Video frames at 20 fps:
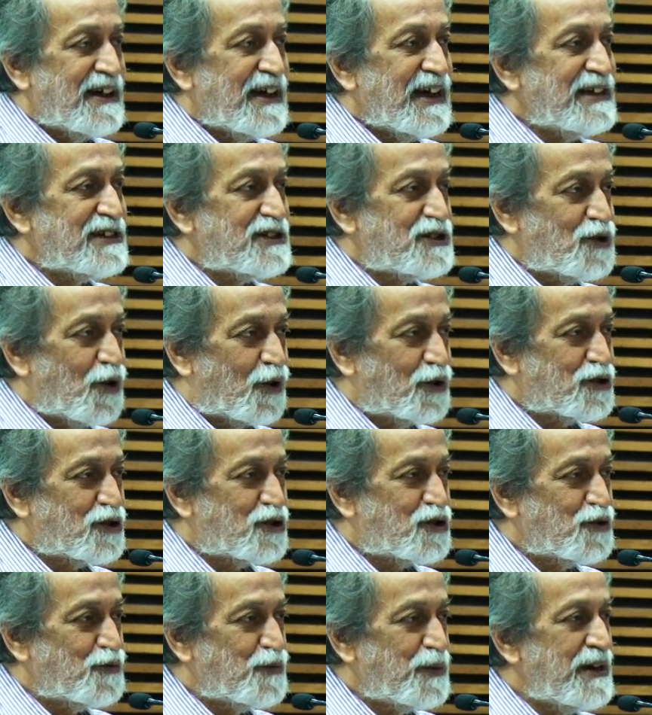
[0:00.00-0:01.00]
is sought
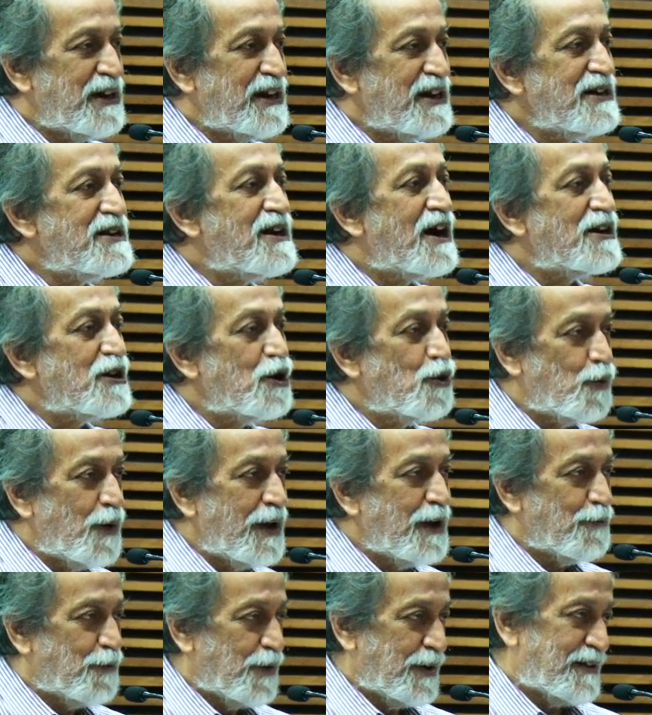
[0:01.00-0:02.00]
to be done
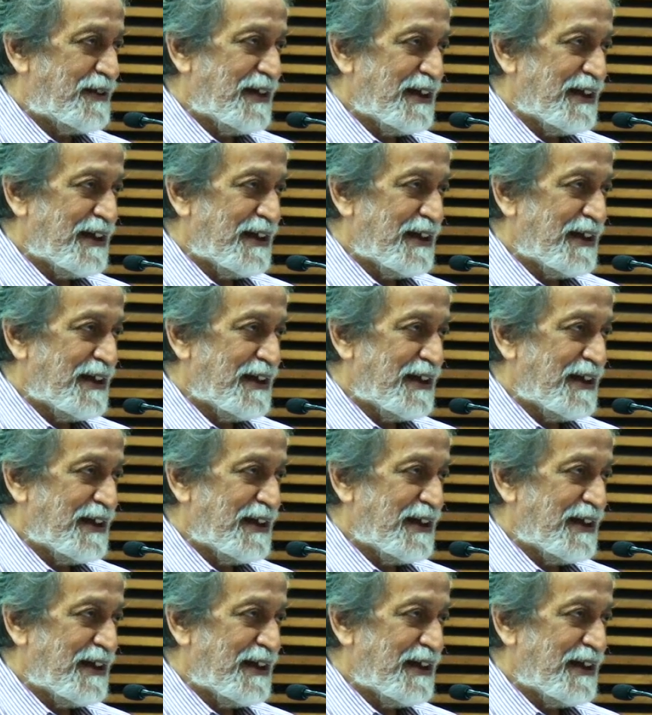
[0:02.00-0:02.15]
away with.